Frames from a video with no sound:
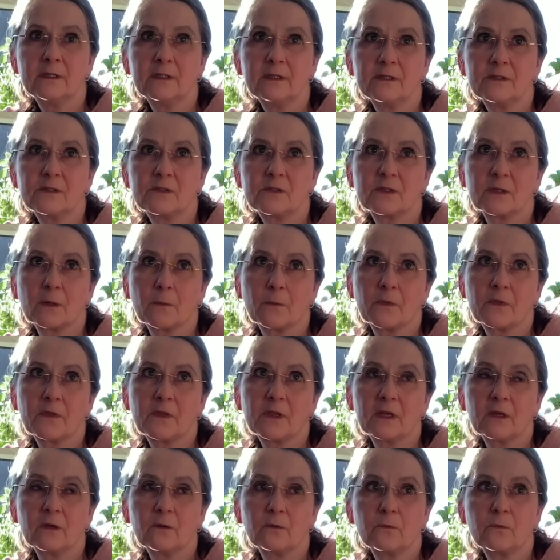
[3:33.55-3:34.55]

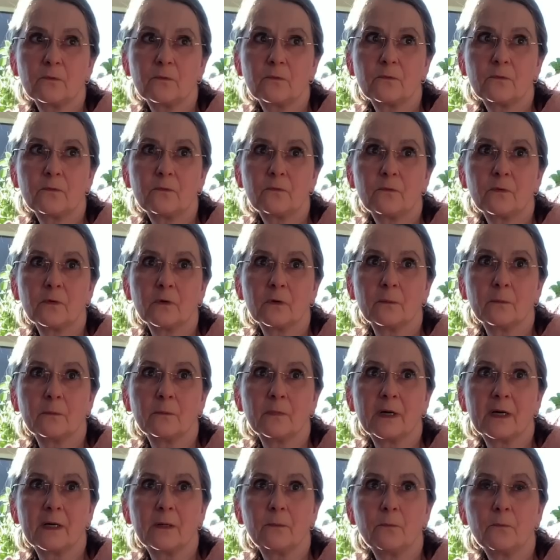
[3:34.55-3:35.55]
something from
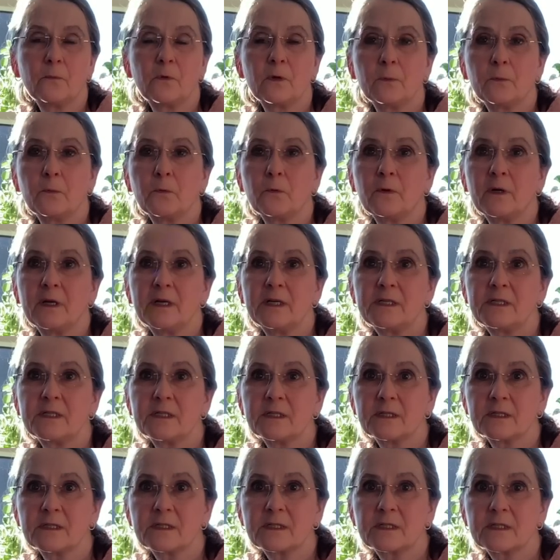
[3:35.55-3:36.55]
my
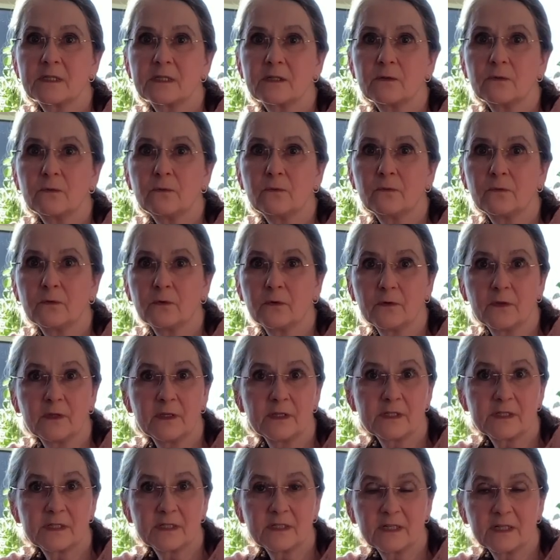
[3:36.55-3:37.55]
preparations for
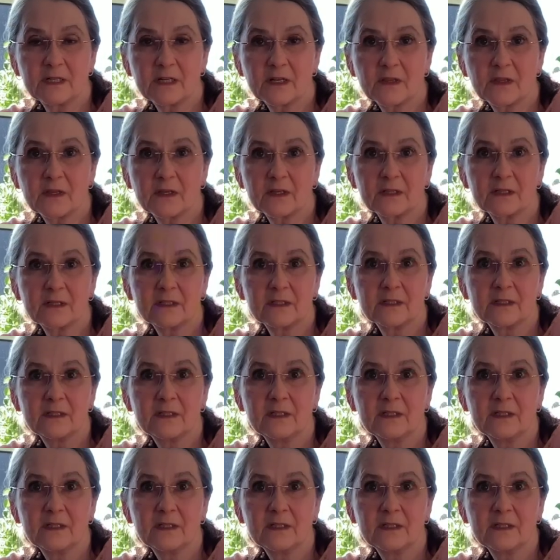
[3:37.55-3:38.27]
this knitathon.